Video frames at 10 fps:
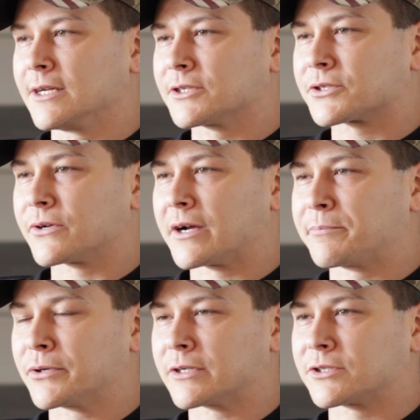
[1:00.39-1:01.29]
So I
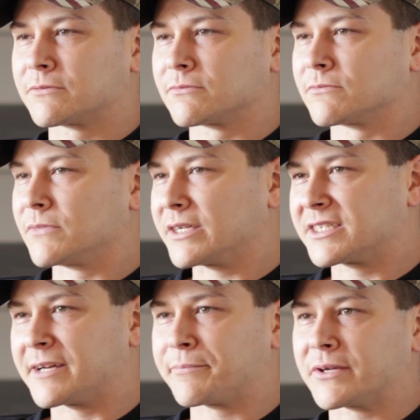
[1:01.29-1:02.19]
put a
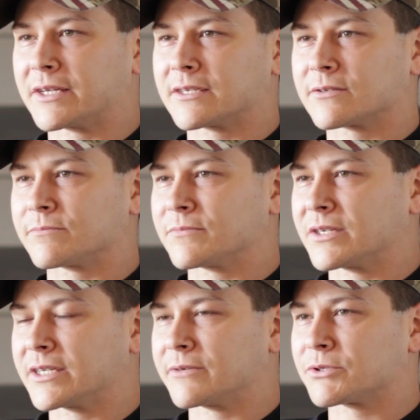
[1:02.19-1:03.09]
dip in,
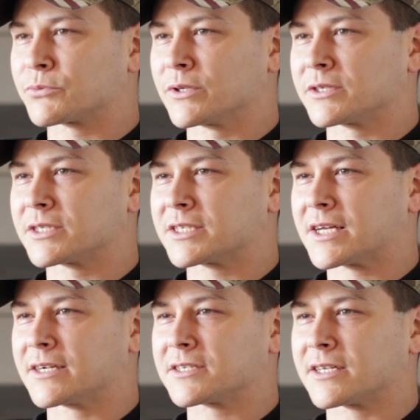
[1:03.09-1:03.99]
and it was really
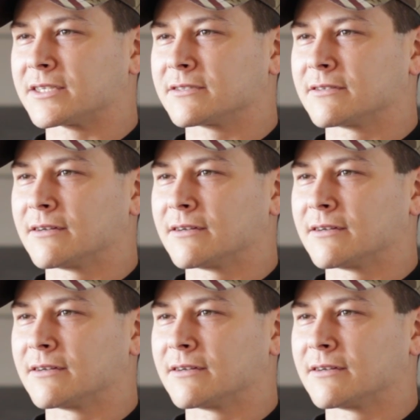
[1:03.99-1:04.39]
disgusting.